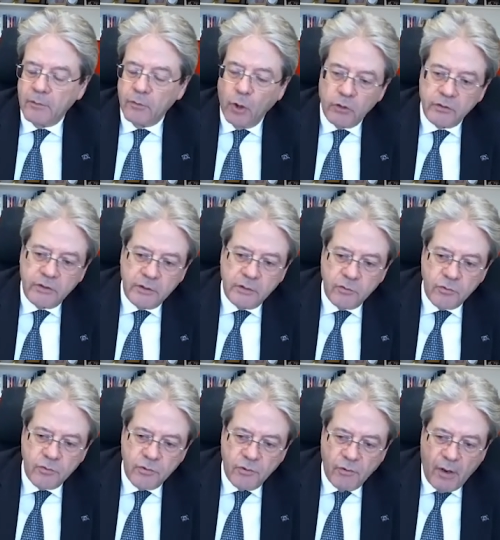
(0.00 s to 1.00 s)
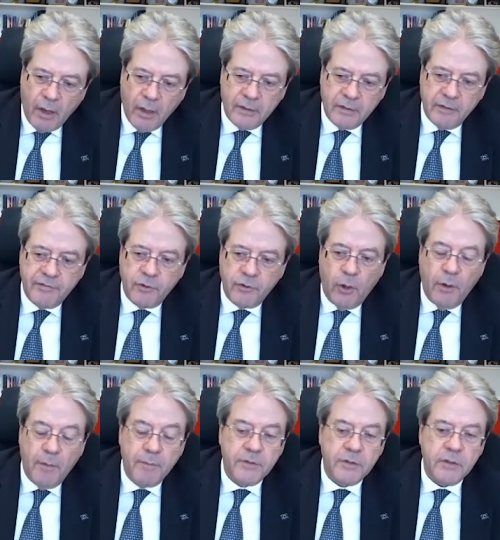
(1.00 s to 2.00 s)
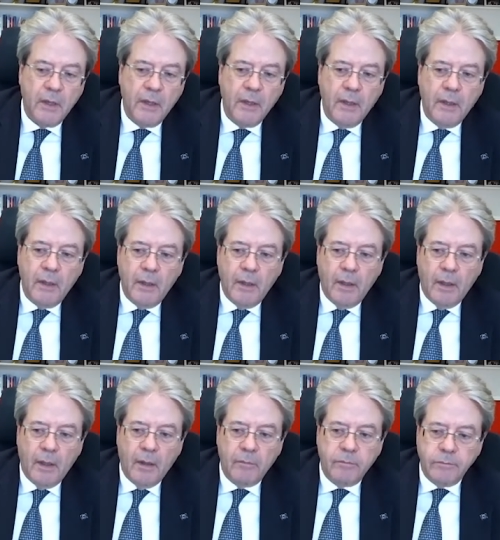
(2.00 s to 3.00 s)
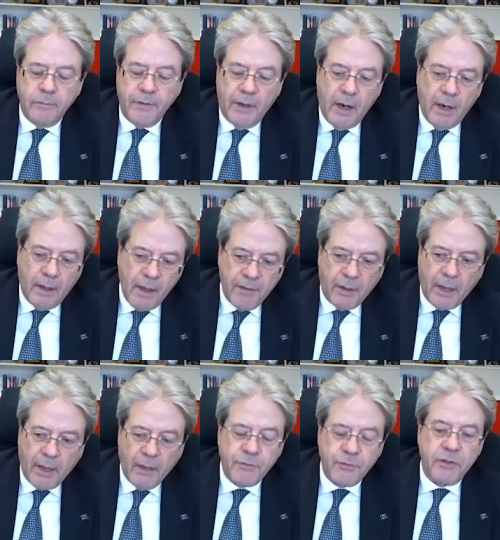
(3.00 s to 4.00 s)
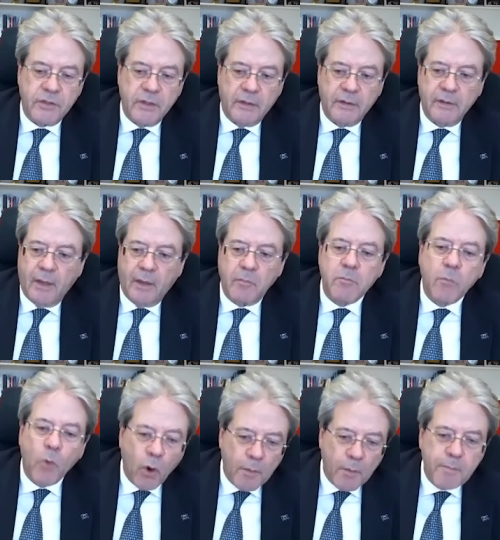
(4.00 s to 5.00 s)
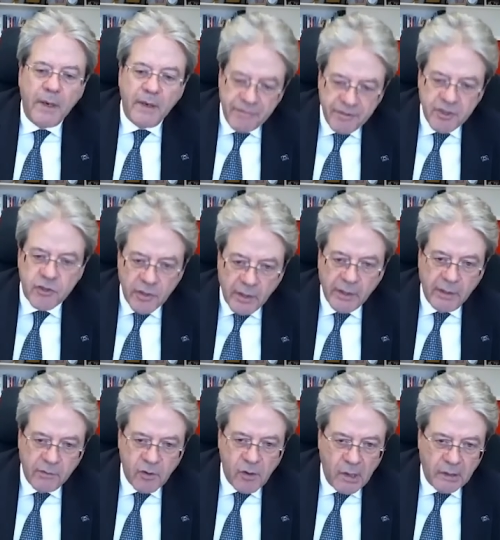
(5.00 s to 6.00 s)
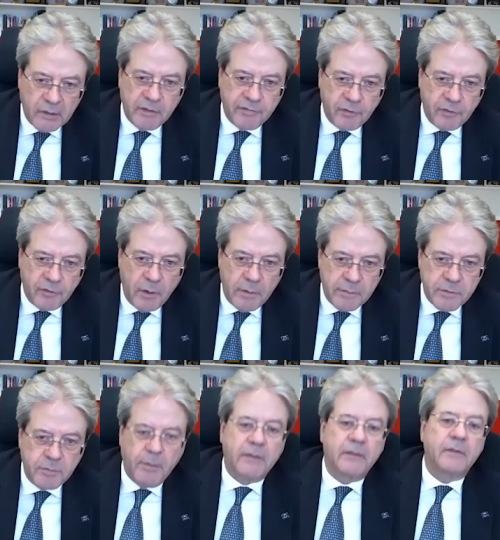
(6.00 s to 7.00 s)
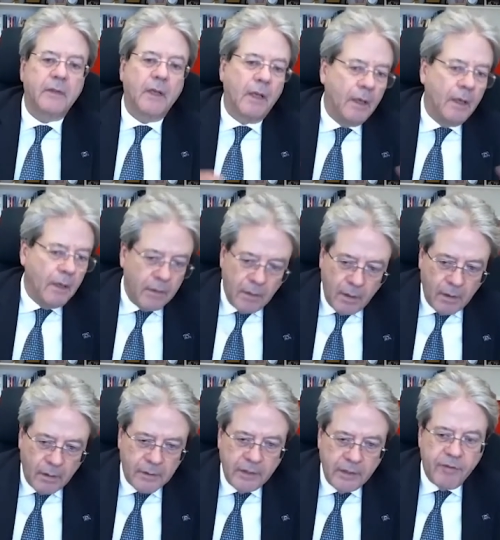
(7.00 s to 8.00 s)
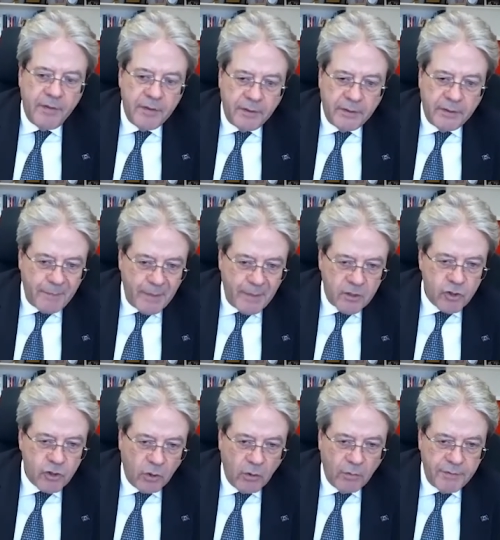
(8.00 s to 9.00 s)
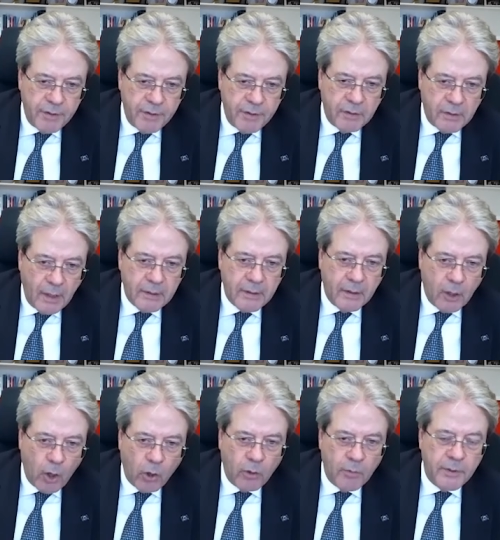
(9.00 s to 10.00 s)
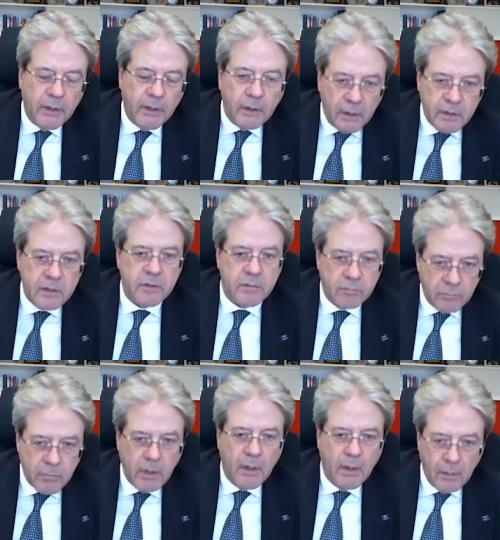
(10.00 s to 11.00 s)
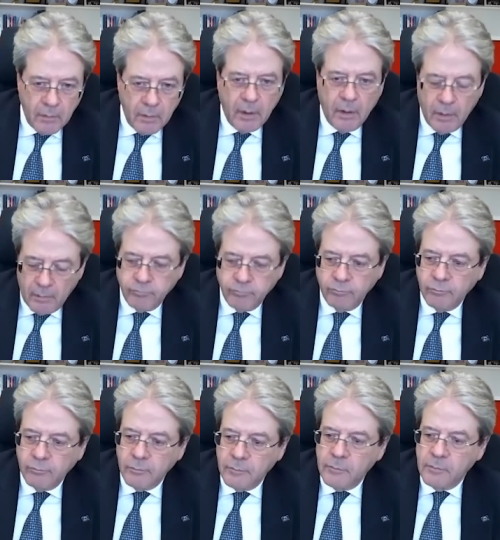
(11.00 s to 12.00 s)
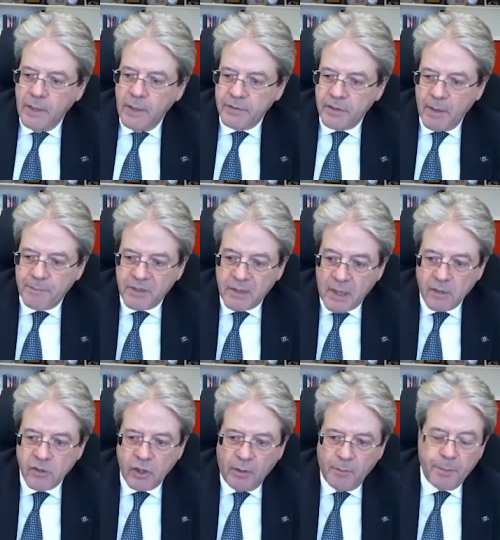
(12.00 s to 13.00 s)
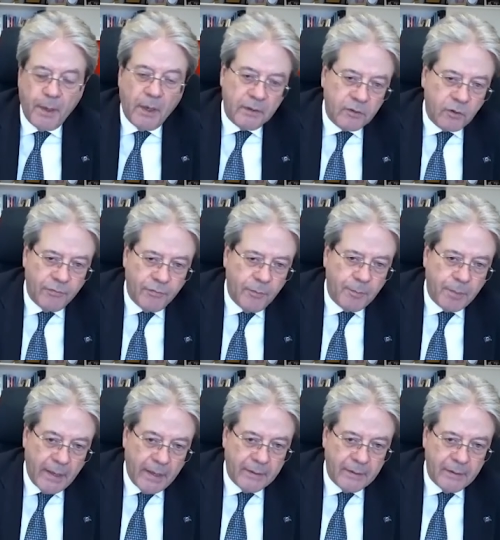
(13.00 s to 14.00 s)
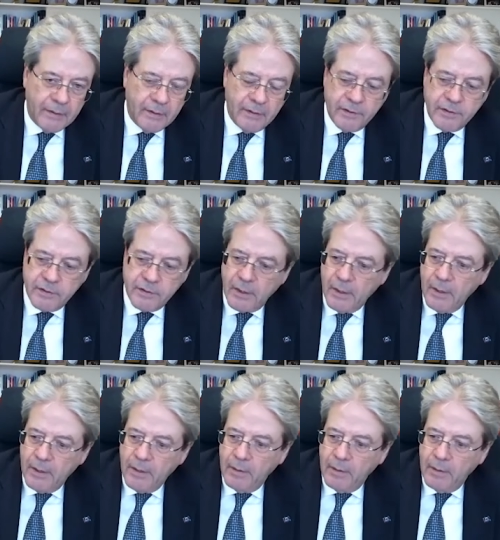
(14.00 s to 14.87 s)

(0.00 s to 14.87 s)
not in relative terms. There are other countries that are more beneficiary in relative terms, but given the dimension of the Italian economy, it's a substantial part of the plan is